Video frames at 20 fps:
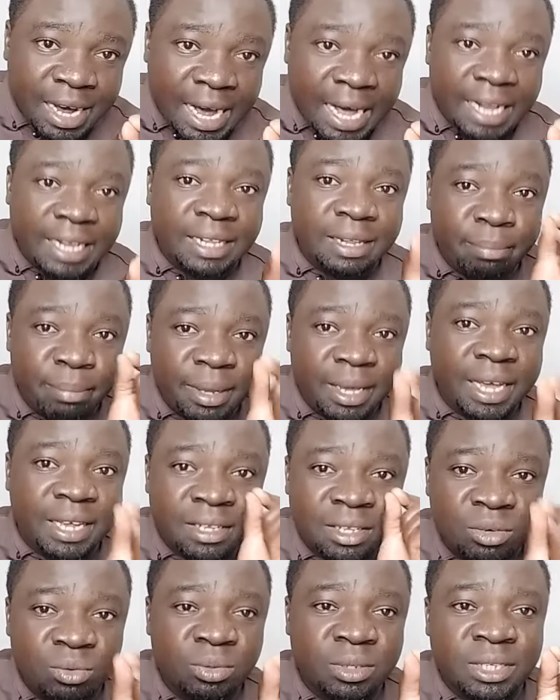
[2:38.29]
And the
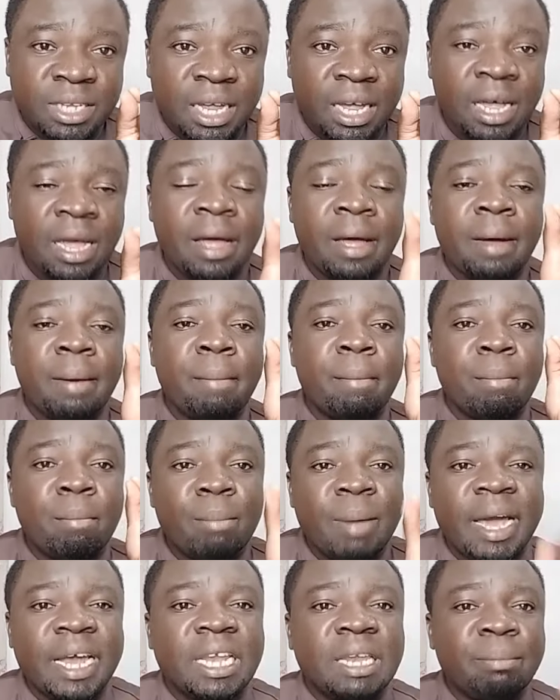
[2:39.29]
biggest loser
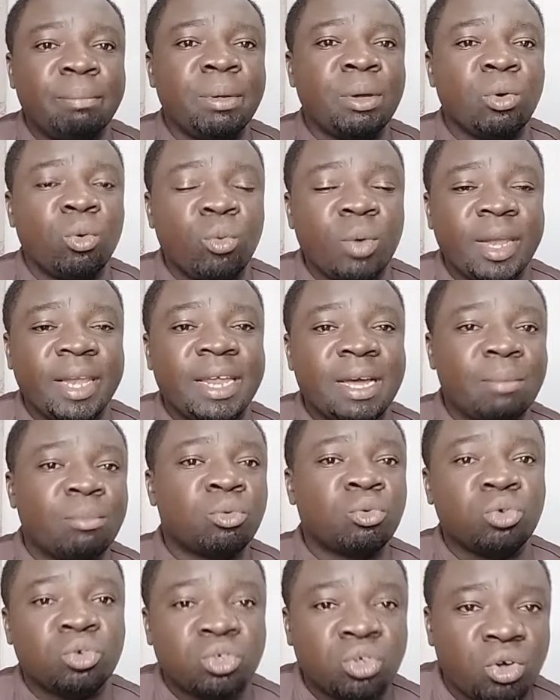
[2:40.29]
might be William
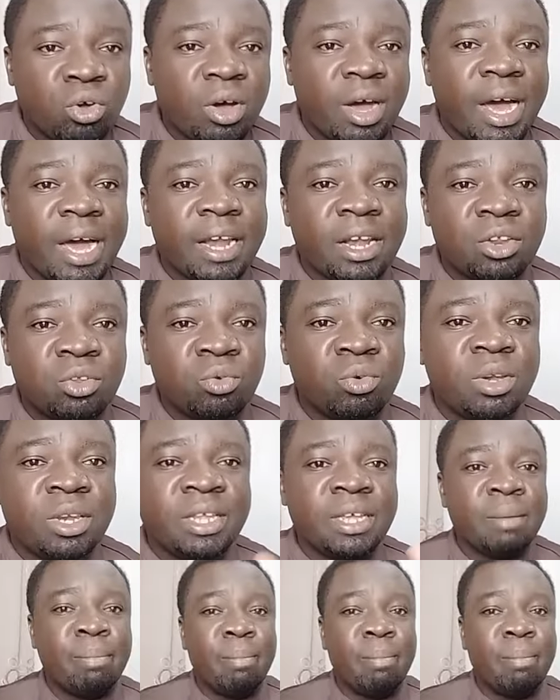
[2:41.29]
Ruto and the UDA